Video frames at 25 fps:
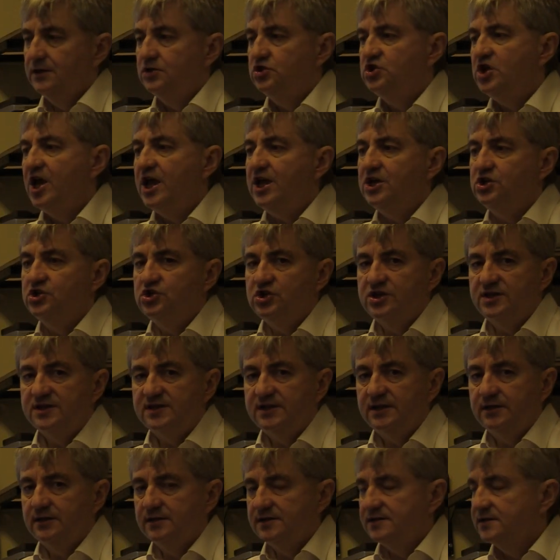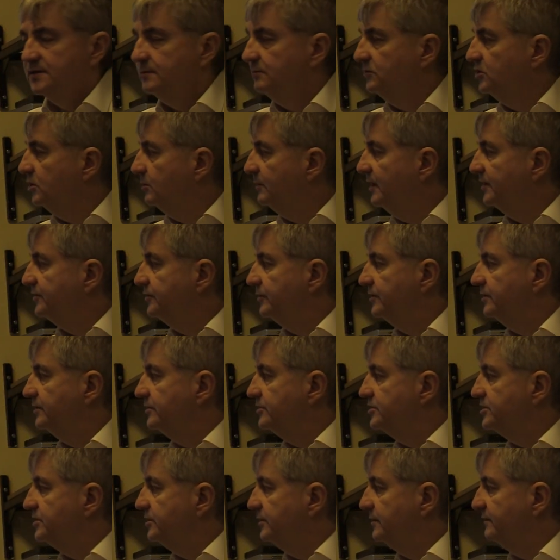changes in the
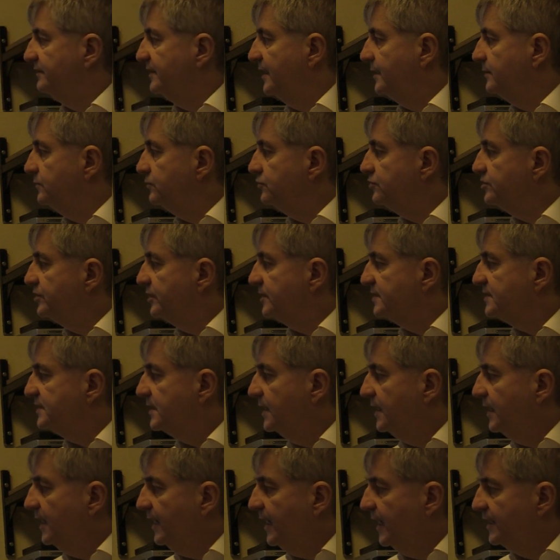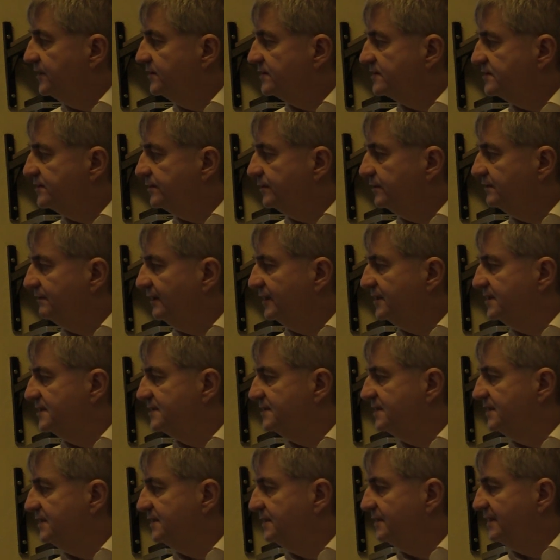symptomatology of delusions. And the third one
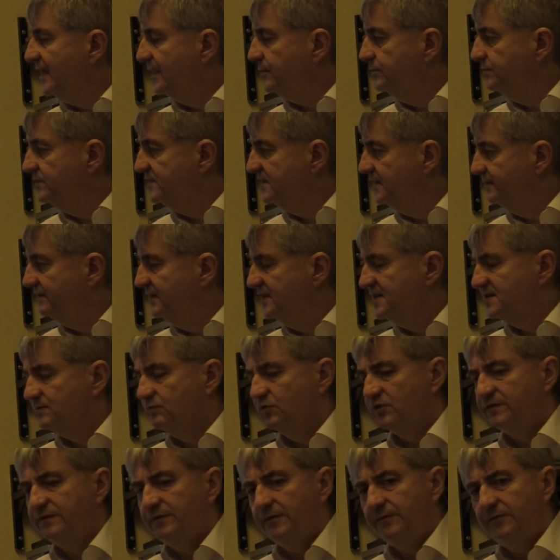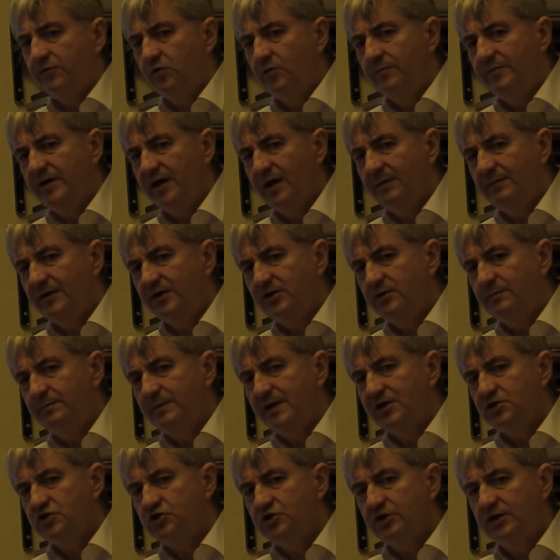is delusive dysmorphophobia, when the
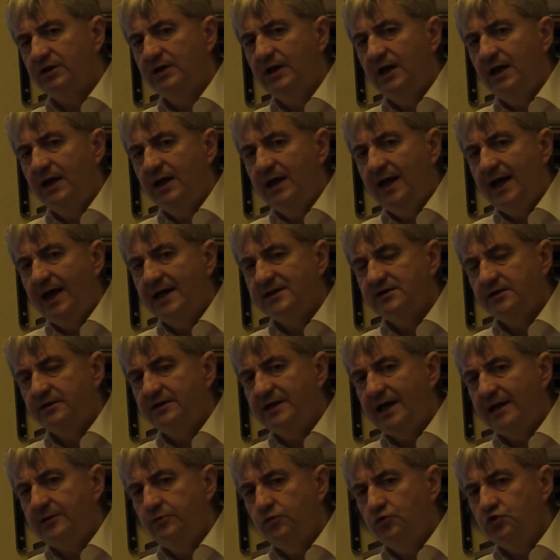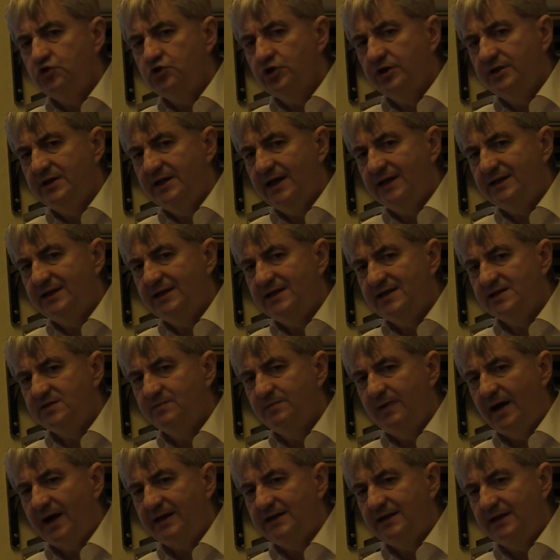patient has a delusion that his
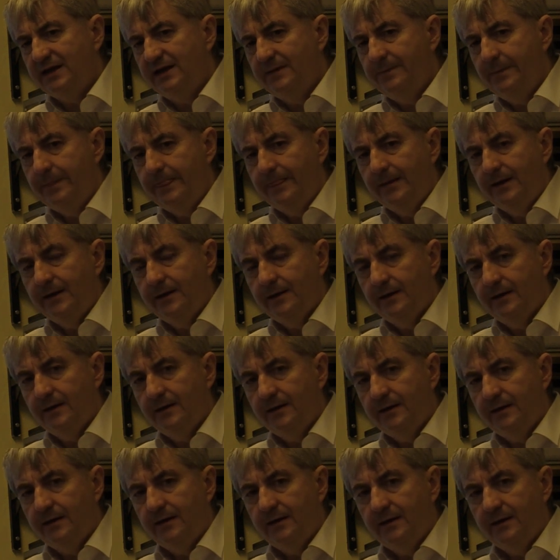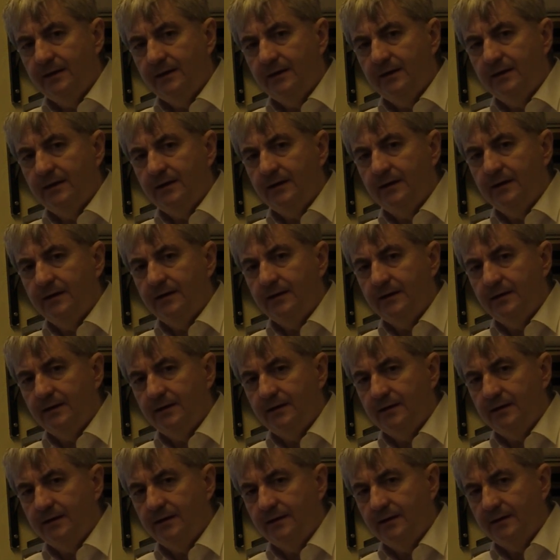body
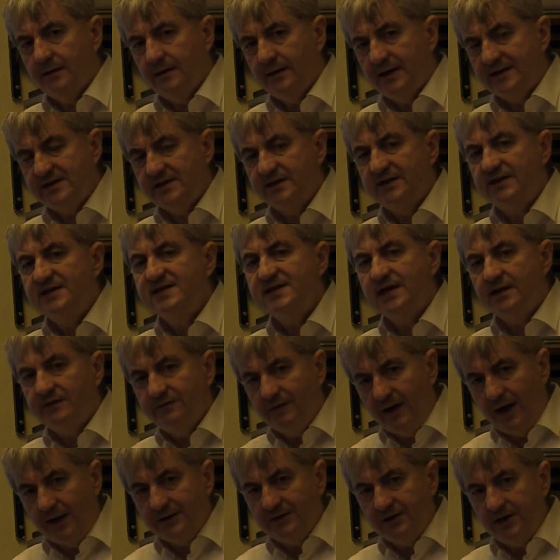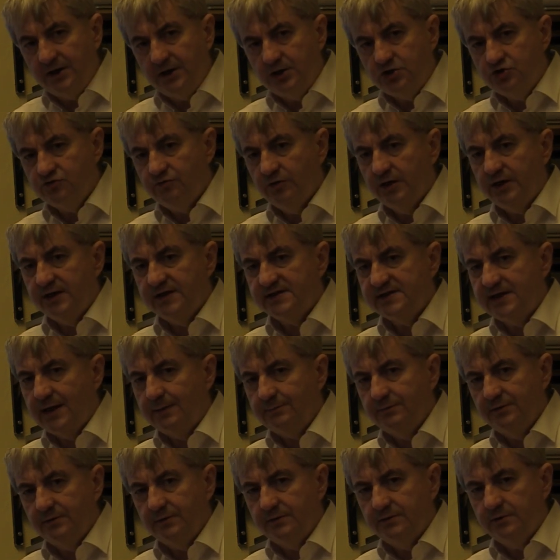has a disadvantage. For
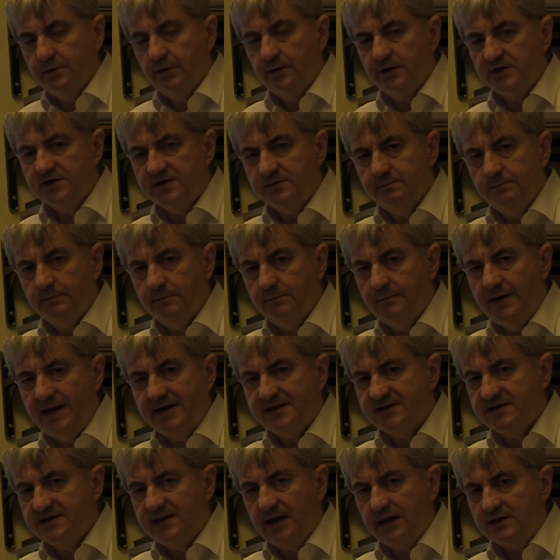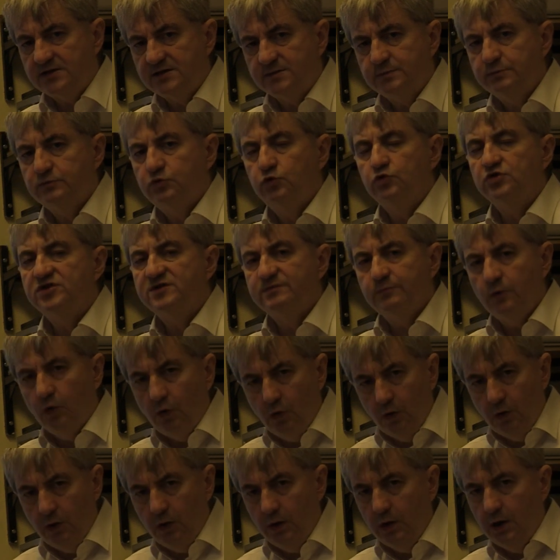example, her breasts are too
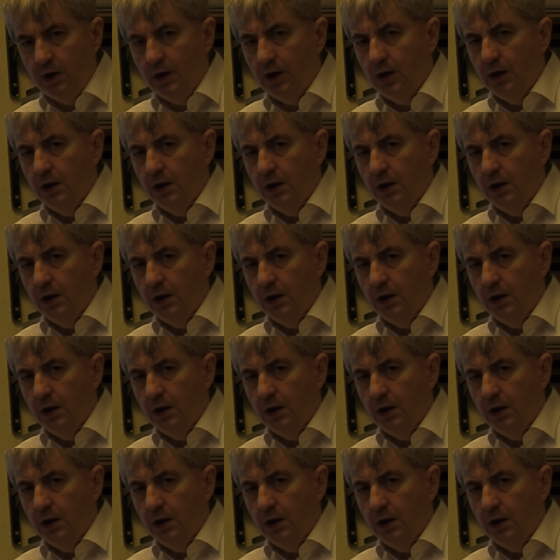small,